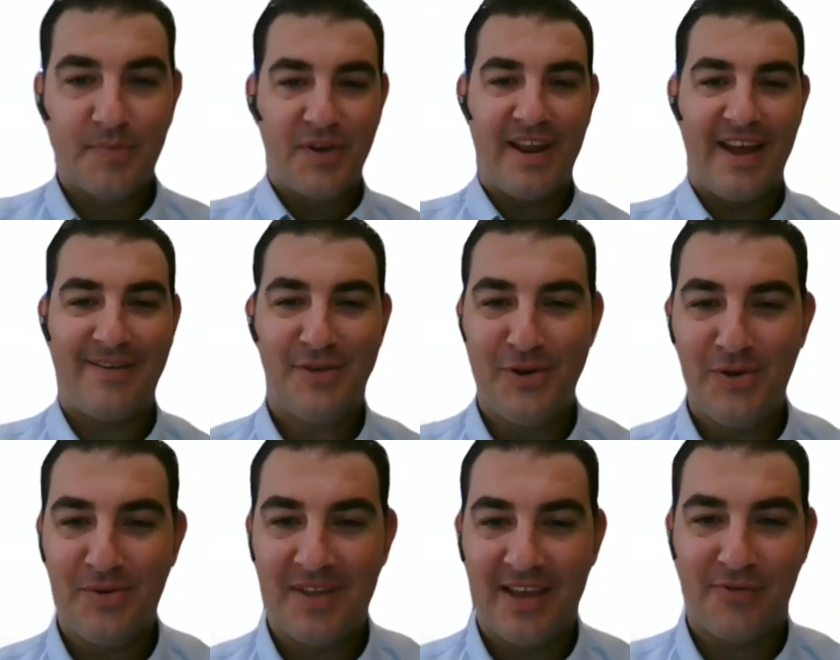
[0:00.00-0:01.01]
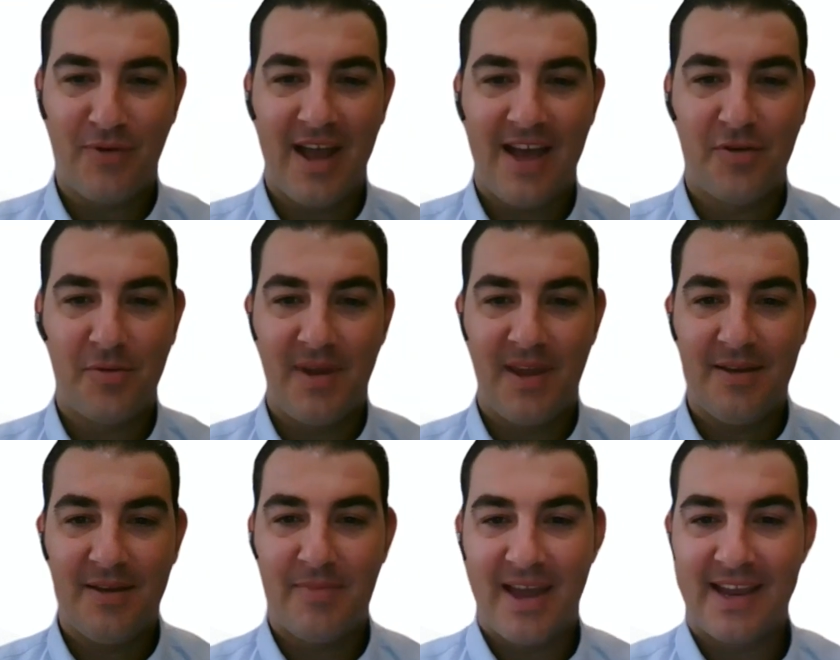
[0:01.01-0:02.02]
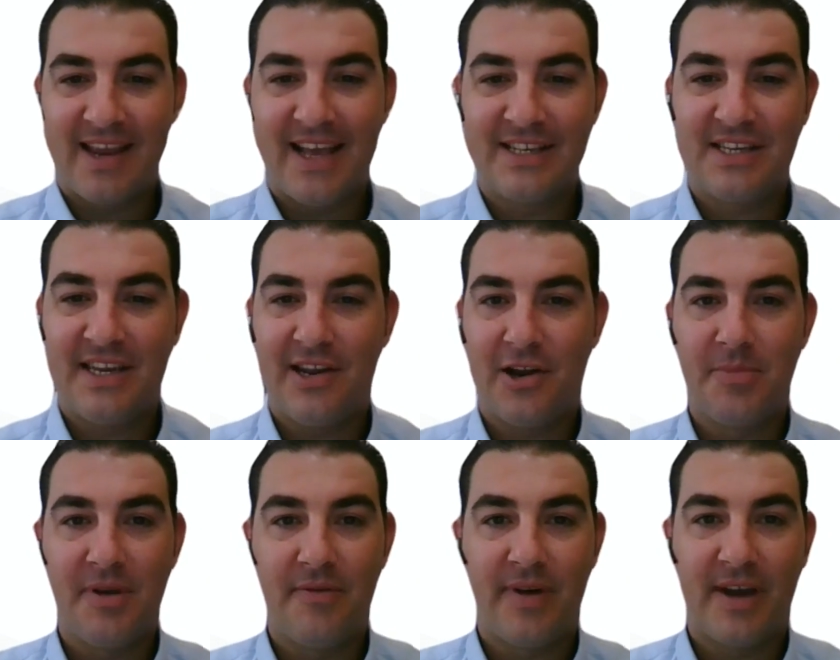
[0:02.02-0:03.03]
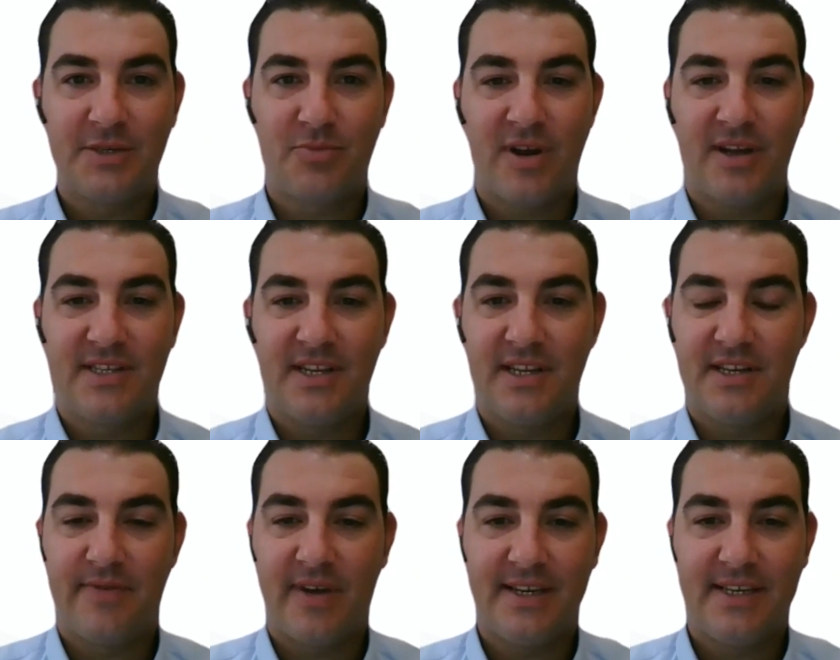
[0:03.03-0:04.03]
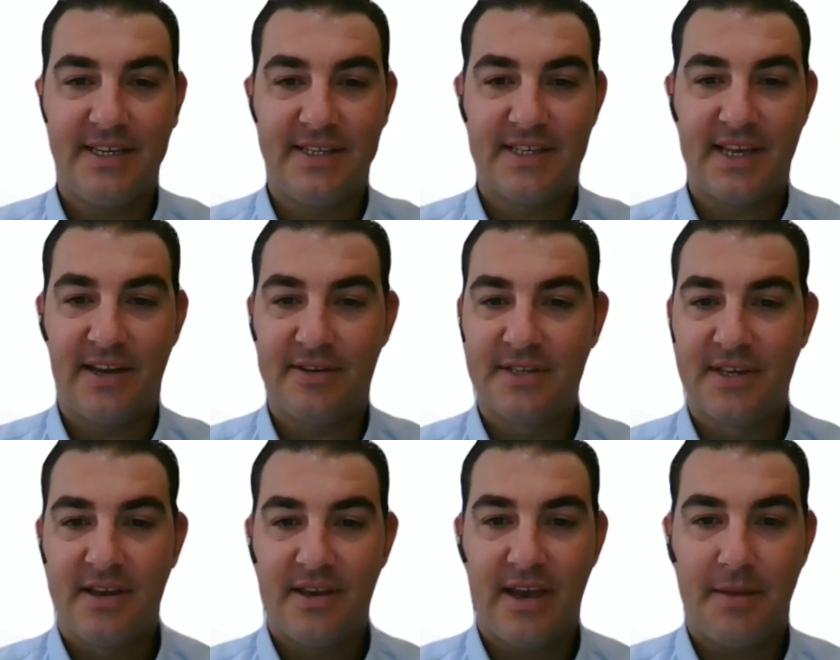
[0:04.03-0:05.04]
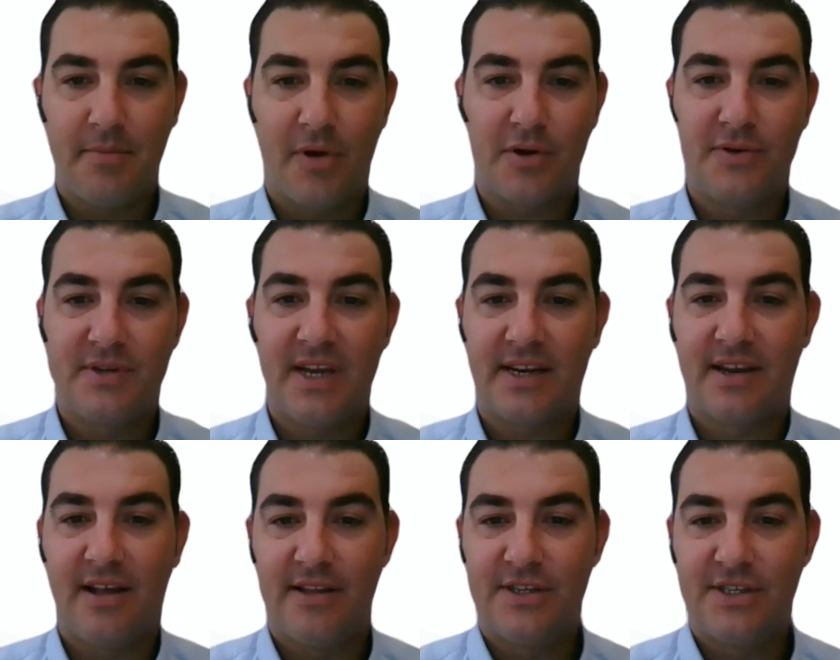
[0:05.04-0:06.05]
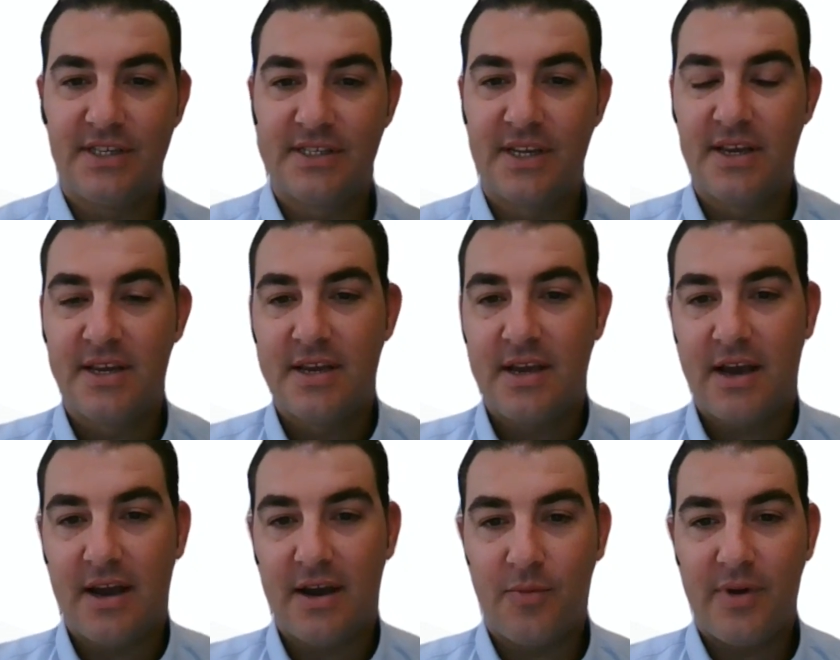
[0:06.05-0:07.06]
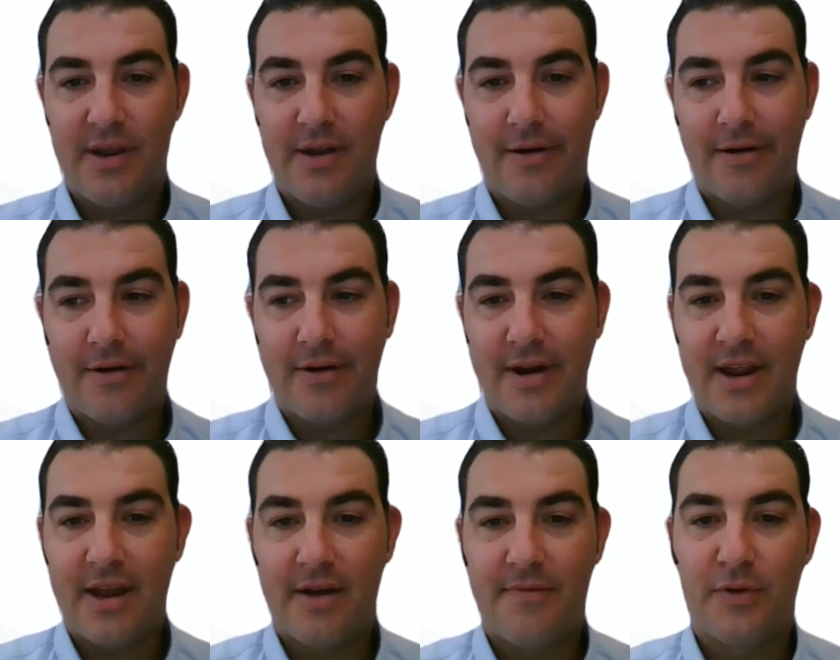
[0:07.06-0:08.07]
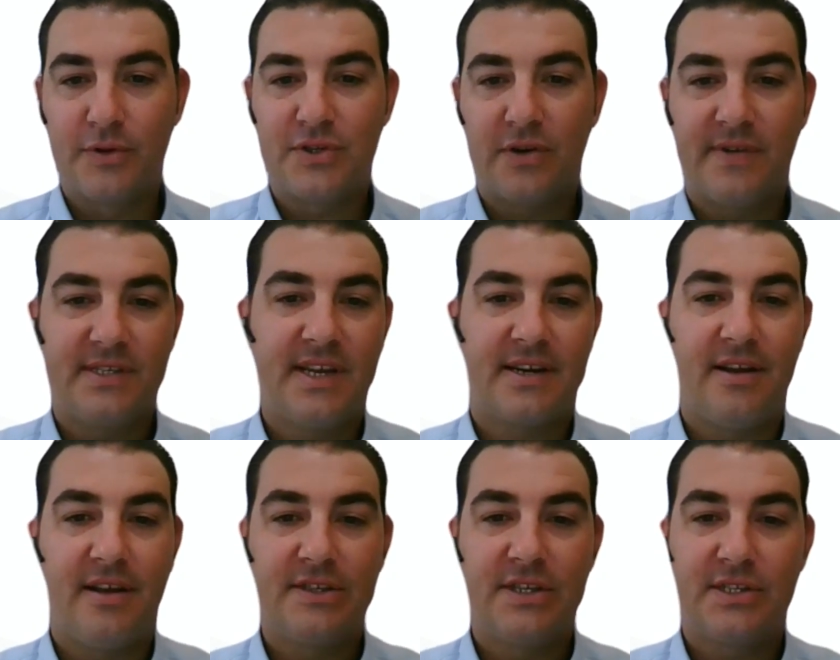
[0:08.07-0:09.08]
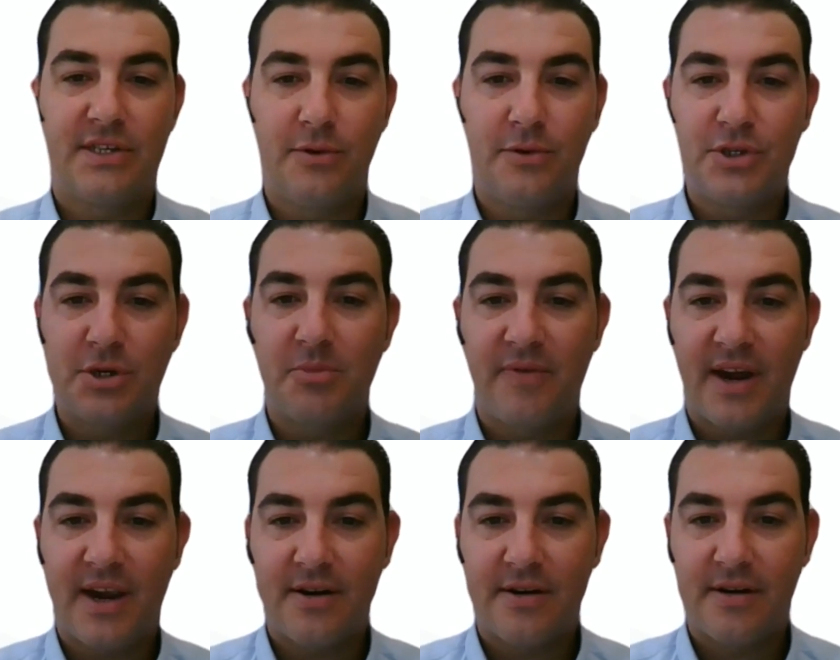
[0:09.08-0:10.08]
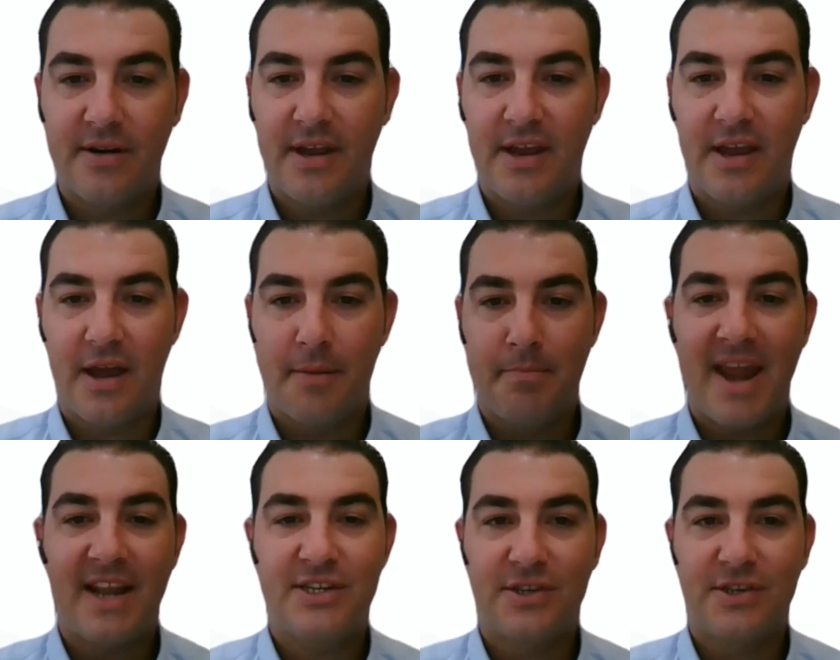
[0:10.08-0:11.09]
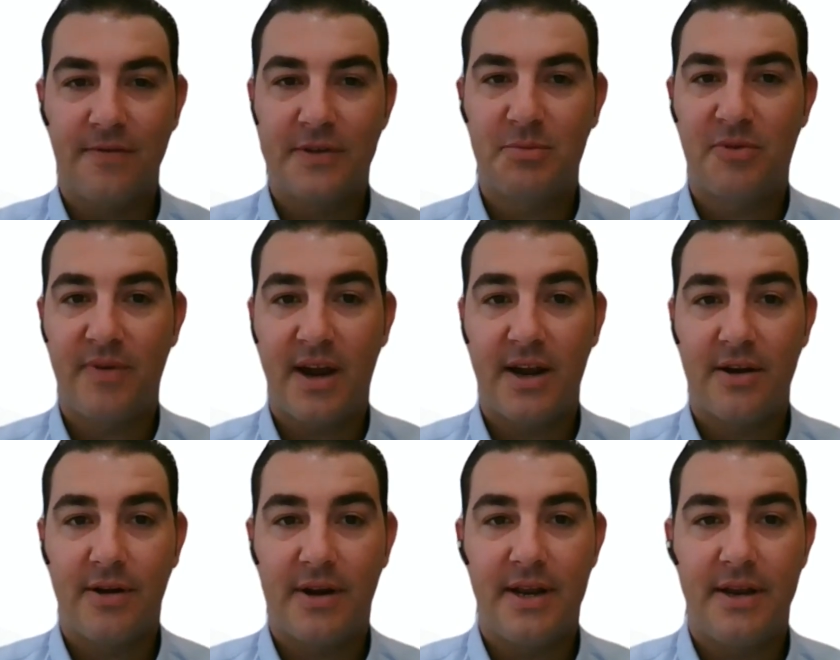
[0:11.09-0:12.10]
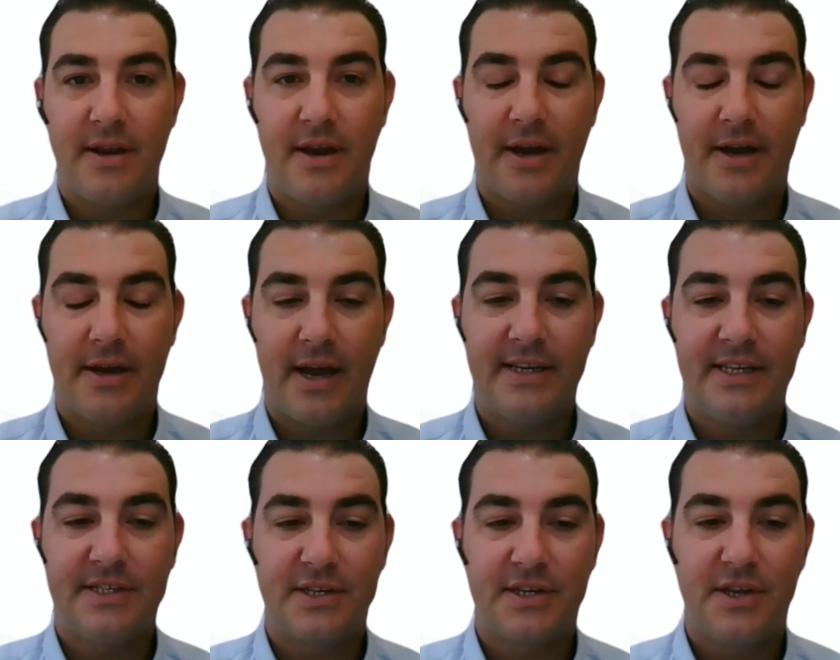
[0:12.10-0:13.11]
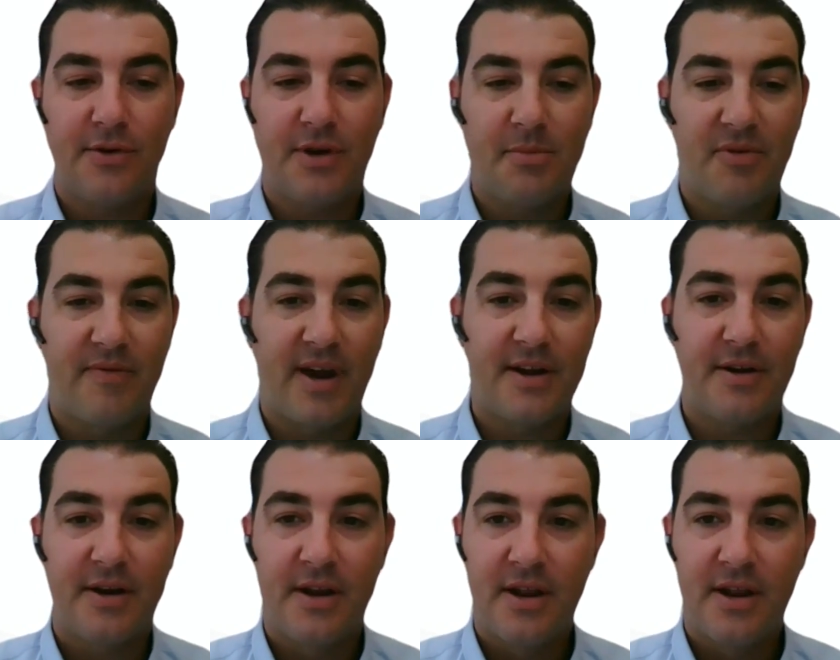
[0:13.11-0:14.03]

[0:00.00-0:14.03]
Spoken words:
Good afternoon. Thanks for having me. Matt Kanatsky here. I'm the Vice President of IT Sales at Marco Technologies. We are a full-service technology solution provider, a managed service provider, and IT security provider.